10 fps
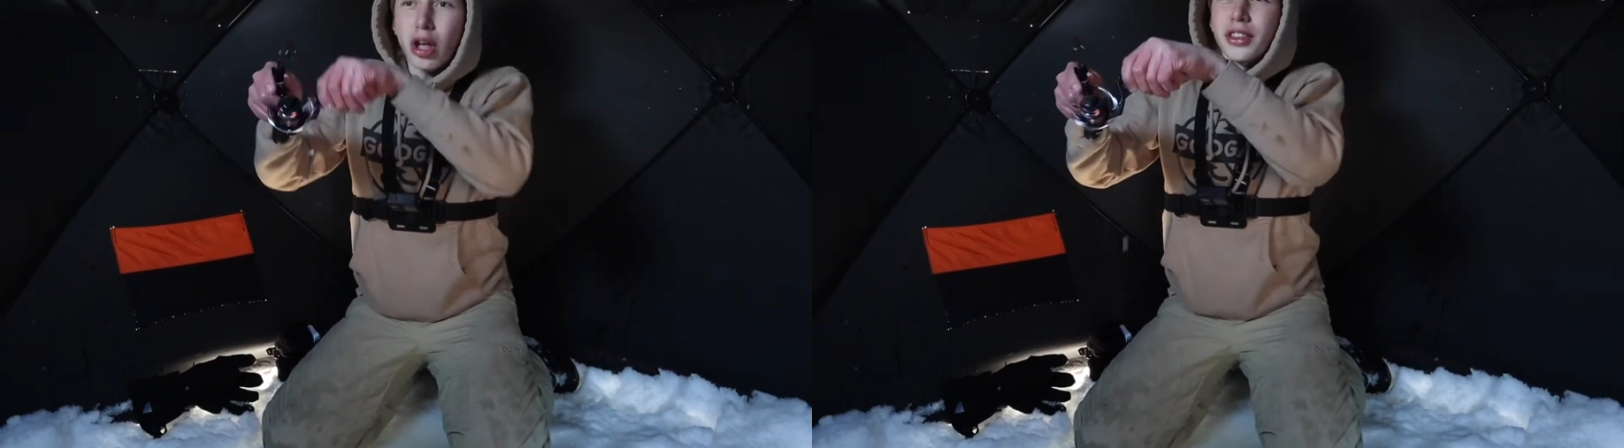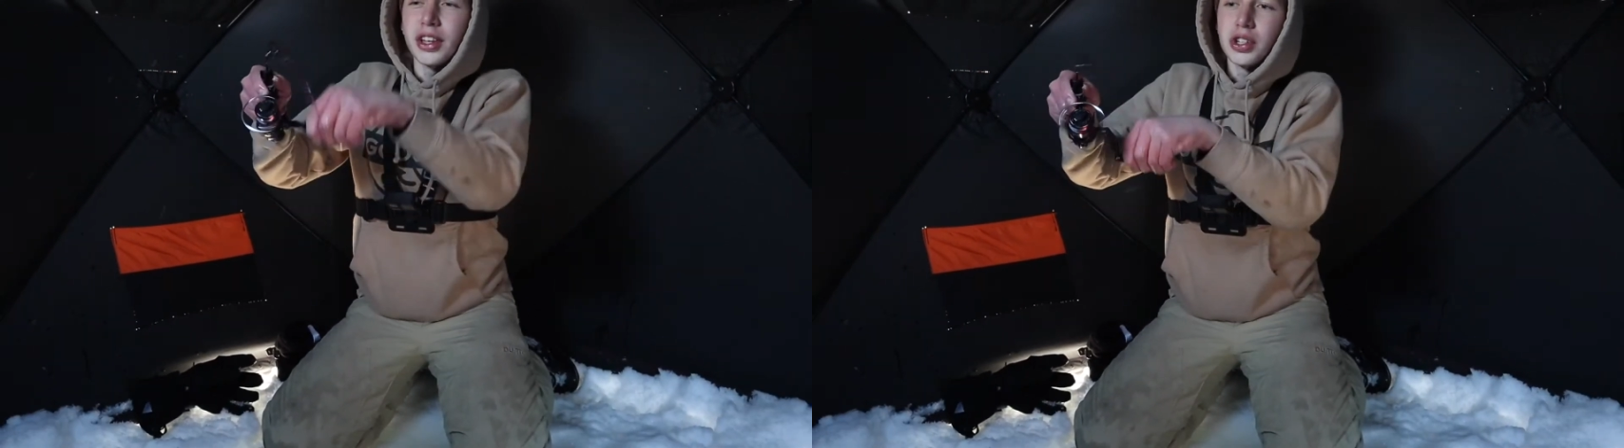
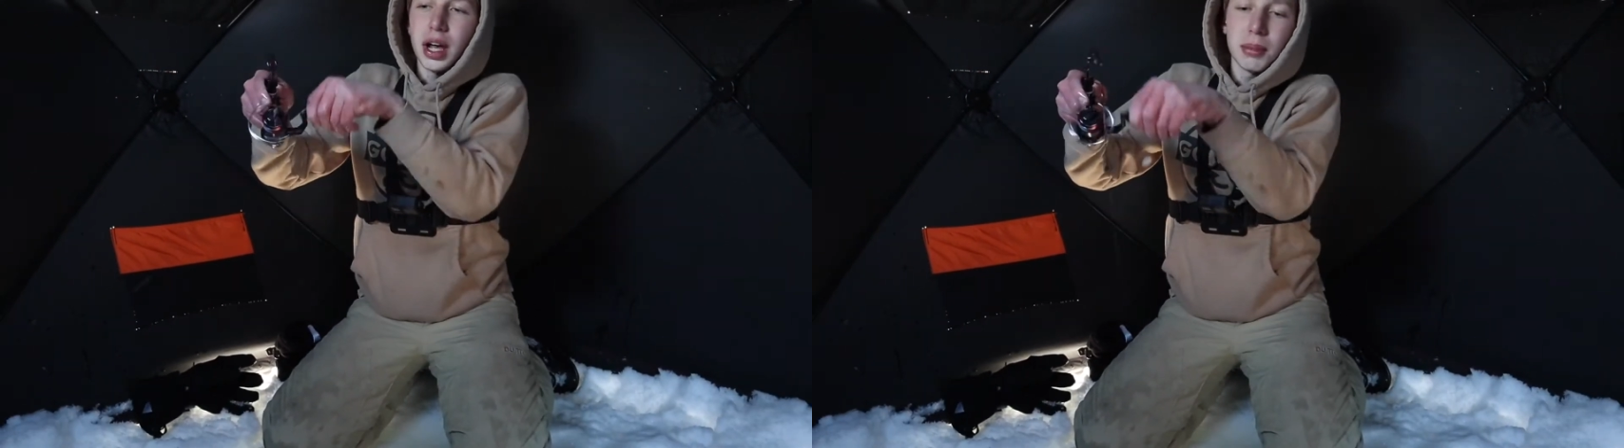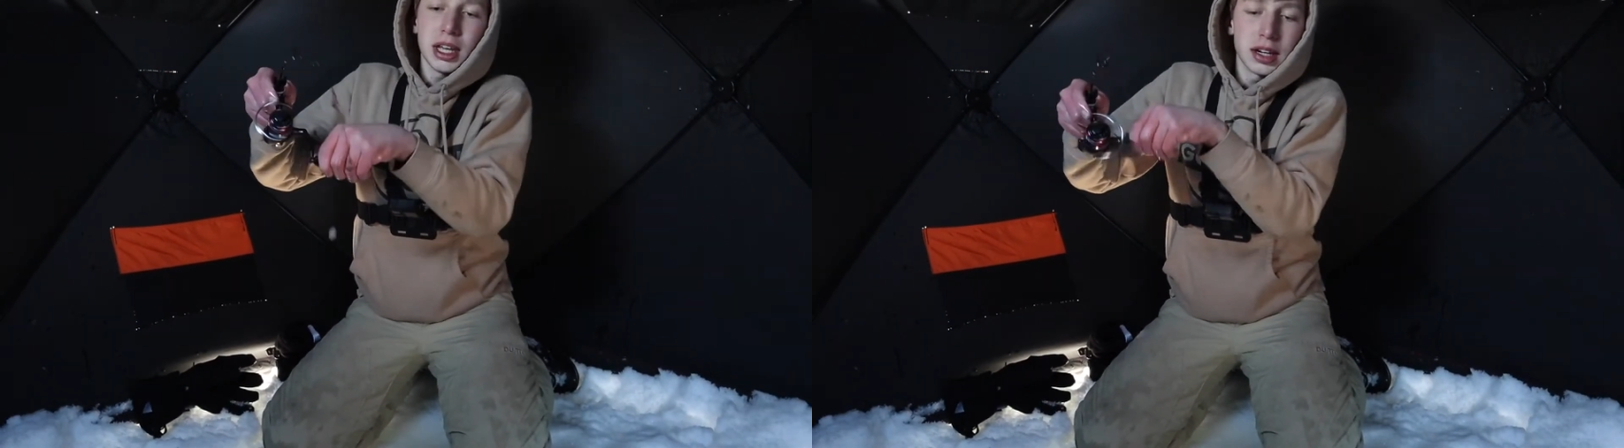That's what
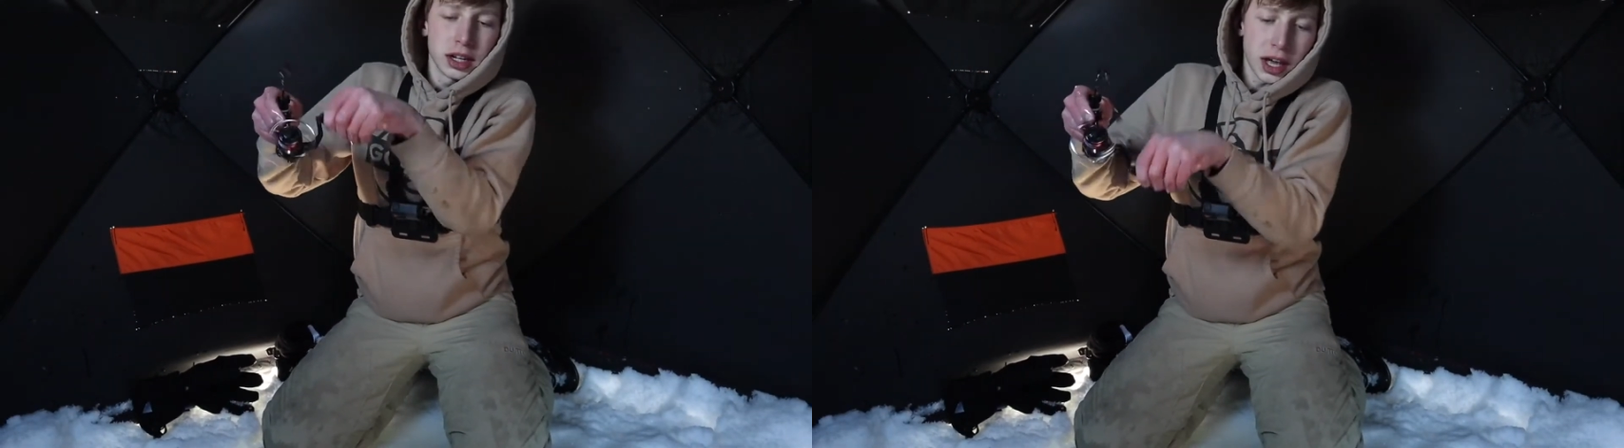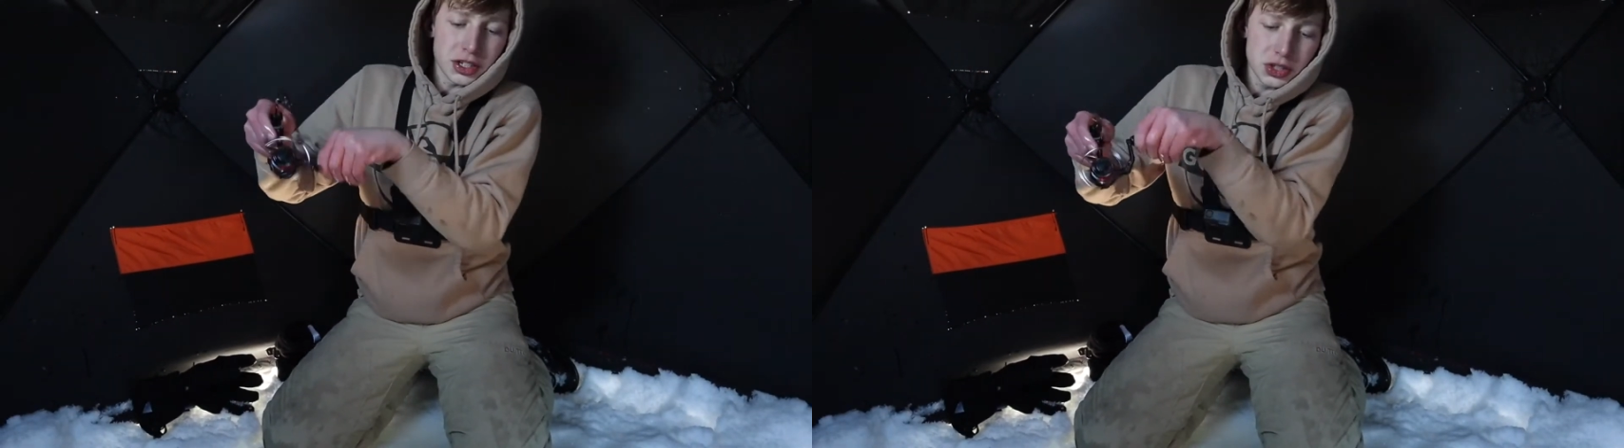I mean.
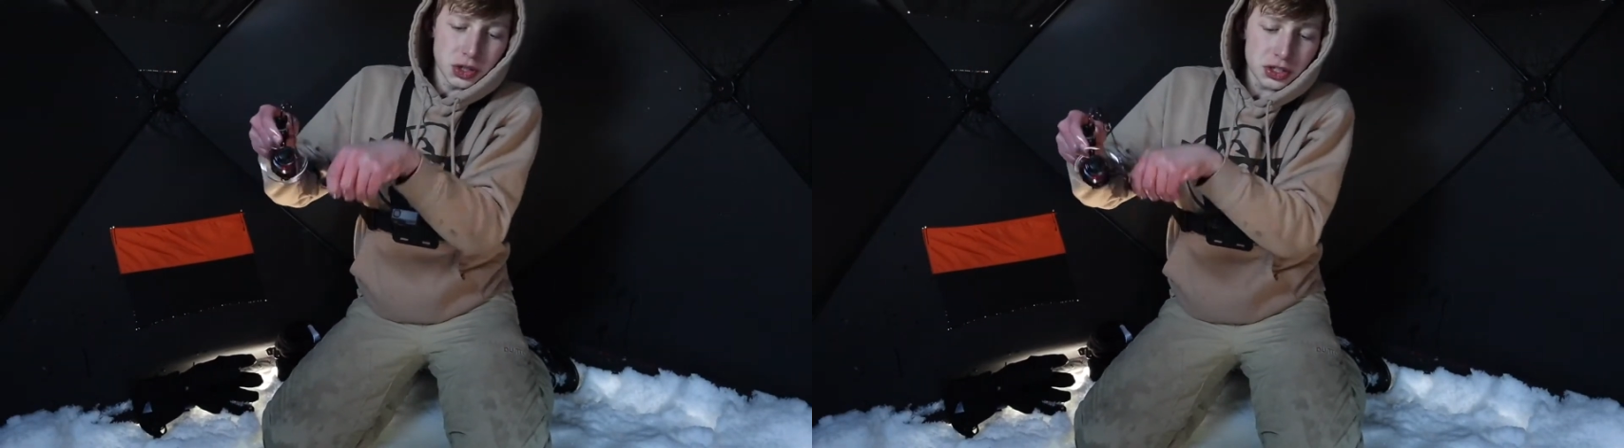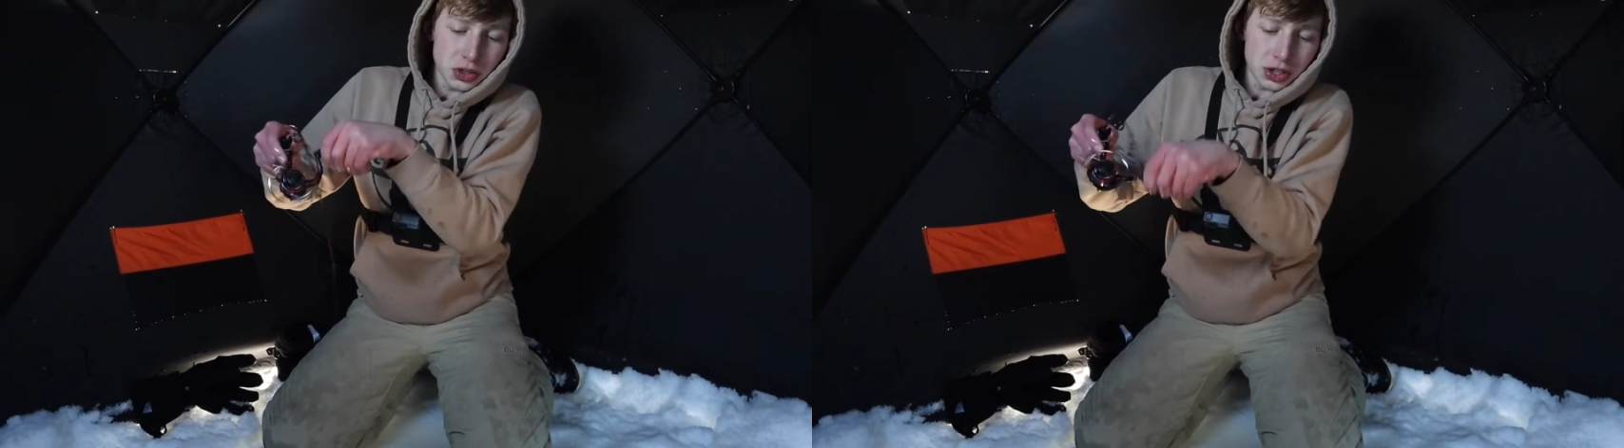As soon
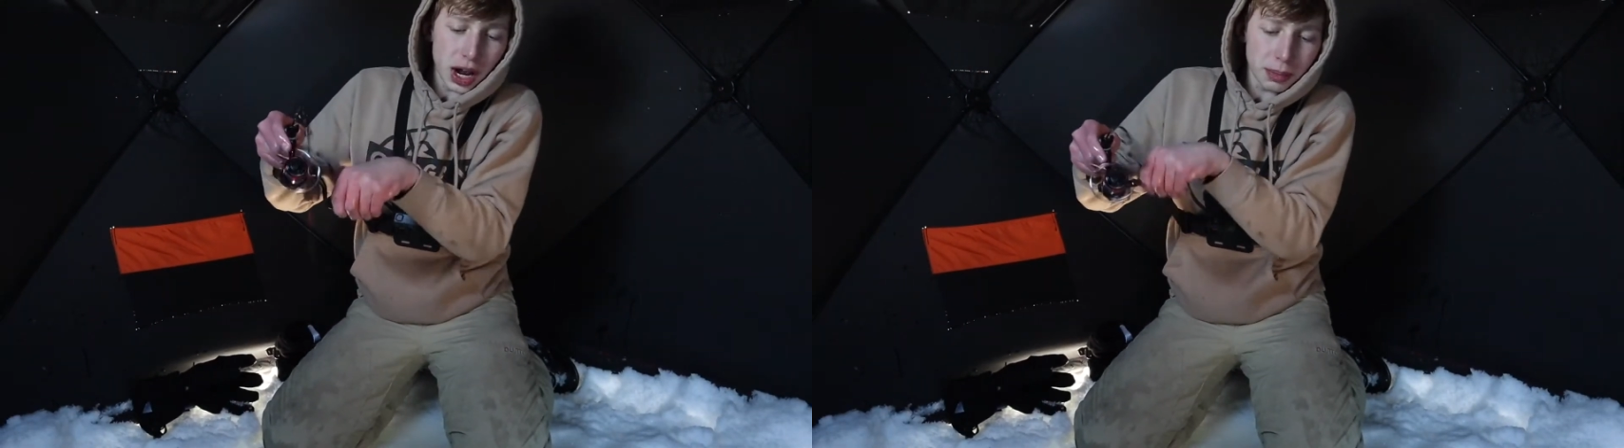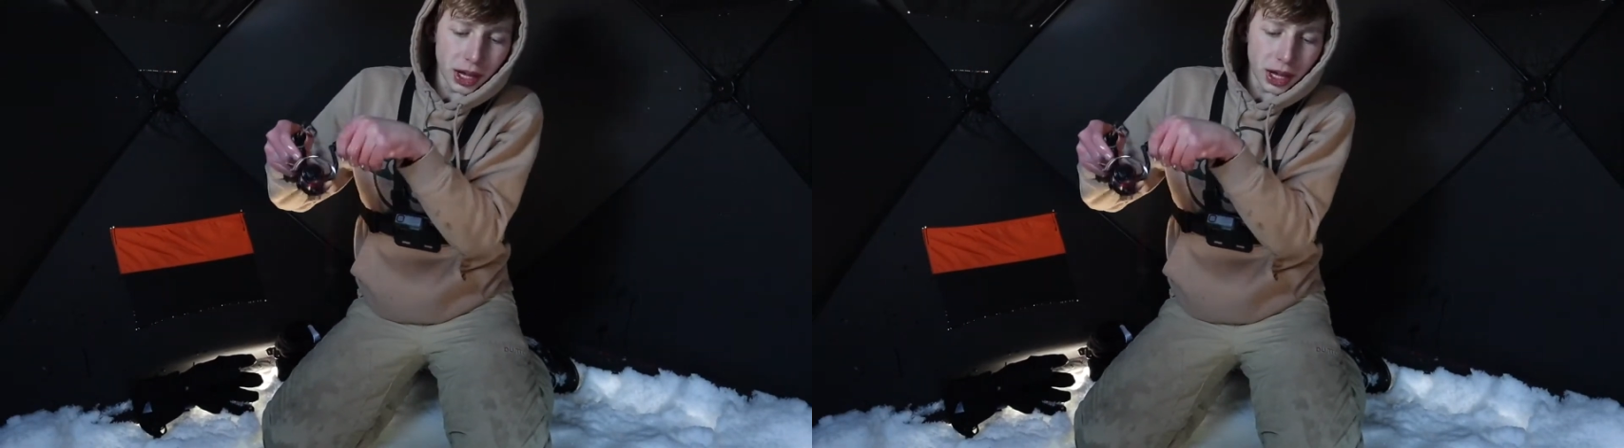as you drop